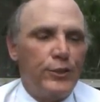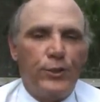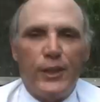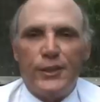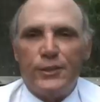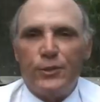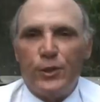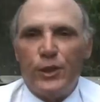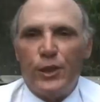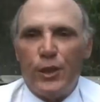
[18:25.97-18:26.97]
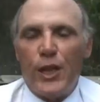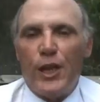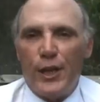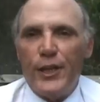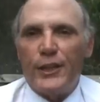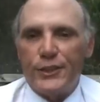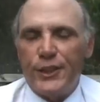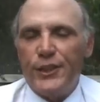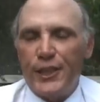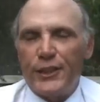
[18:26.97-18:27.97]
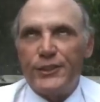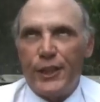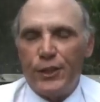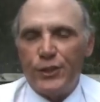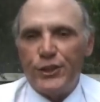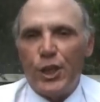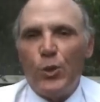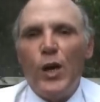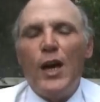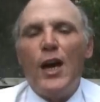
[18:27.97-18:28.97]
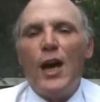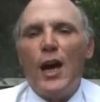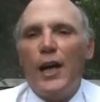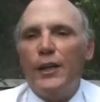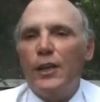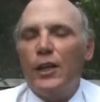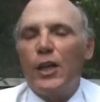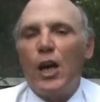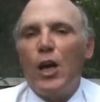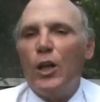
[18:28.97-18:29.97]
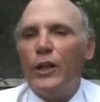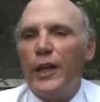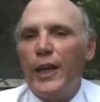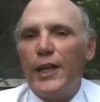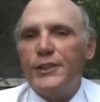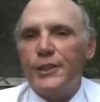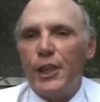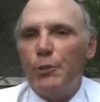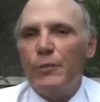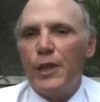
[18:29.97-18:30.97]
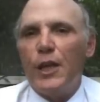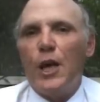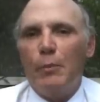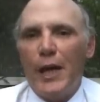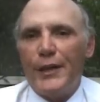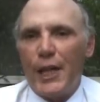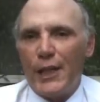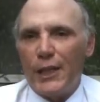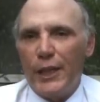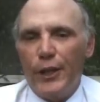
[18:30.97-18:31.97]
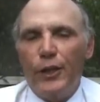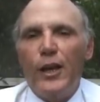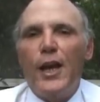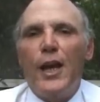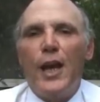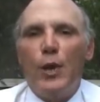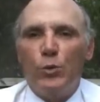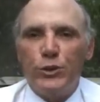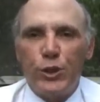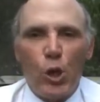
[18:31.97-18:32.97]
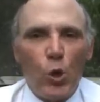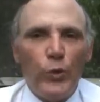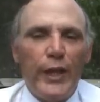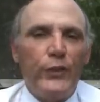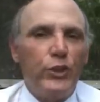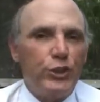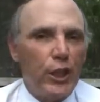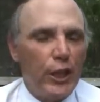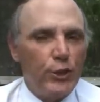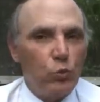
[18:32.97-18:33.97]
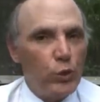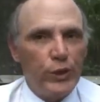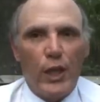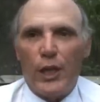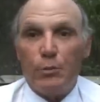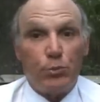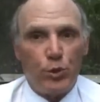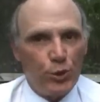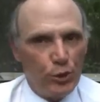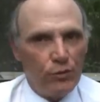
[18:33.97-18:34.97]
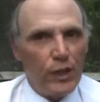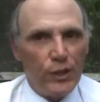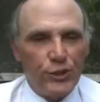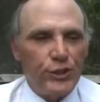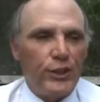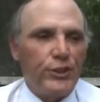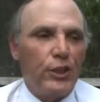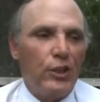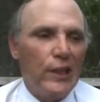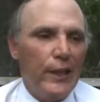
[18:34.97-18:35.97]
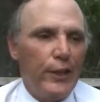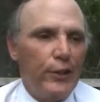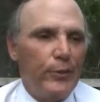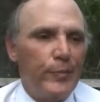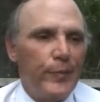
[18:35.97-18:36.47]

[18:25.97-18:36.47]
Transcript: 2 days, in the next day or so, I called and asked them about that letter and was told that the judge would not approve such a letter.